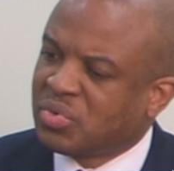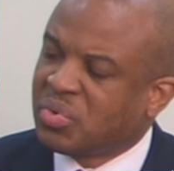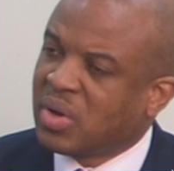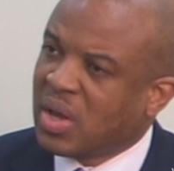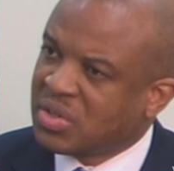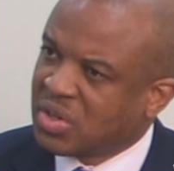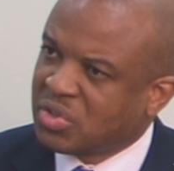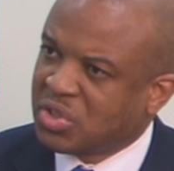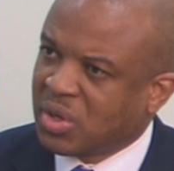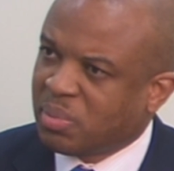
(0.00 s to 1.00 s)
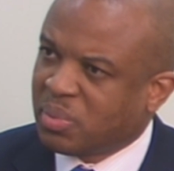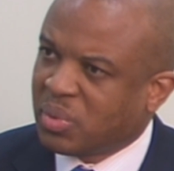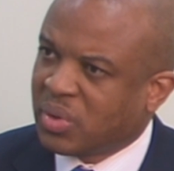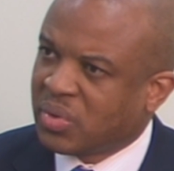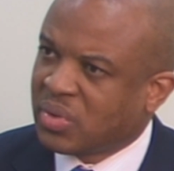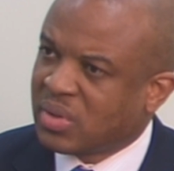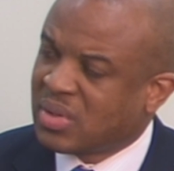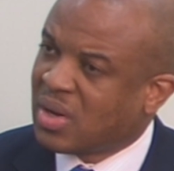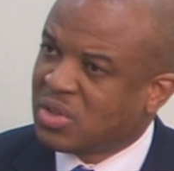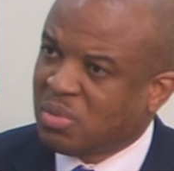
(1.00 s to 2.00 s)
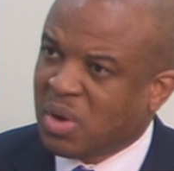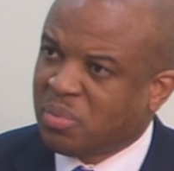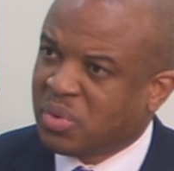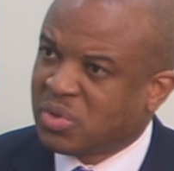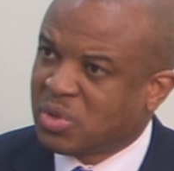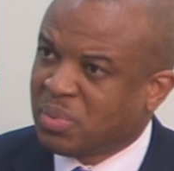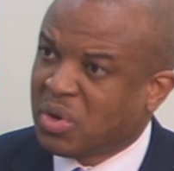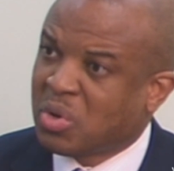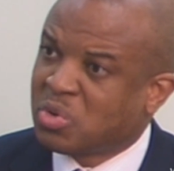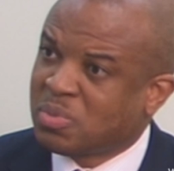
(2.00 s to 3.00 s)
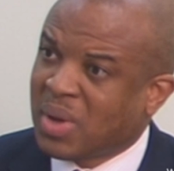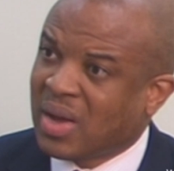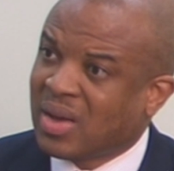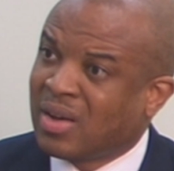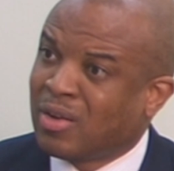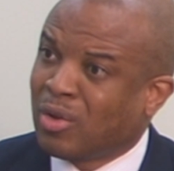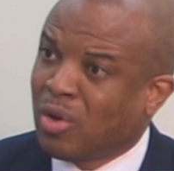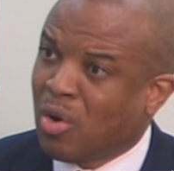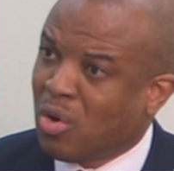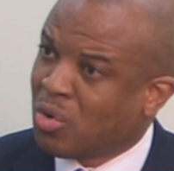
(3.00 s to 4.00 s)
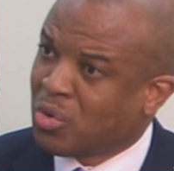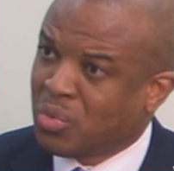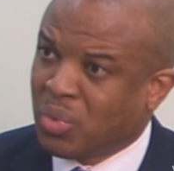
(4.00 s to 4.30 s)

relationship with São Tomé and Principe goes back a long